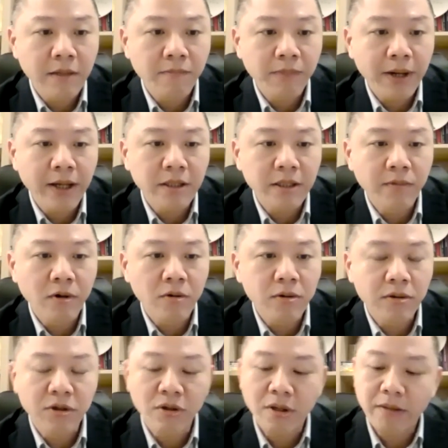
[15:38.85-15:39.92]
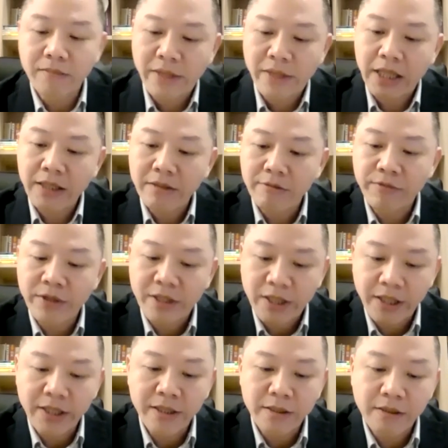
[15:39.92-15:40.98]
possible Trump might
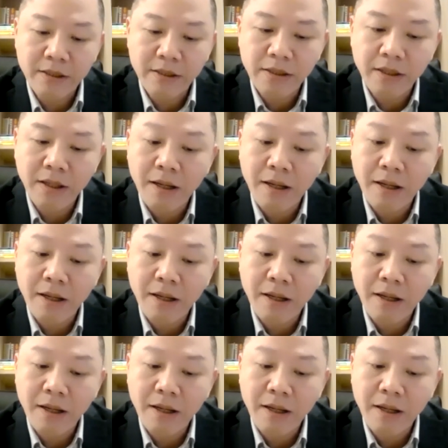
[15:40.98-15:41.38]
return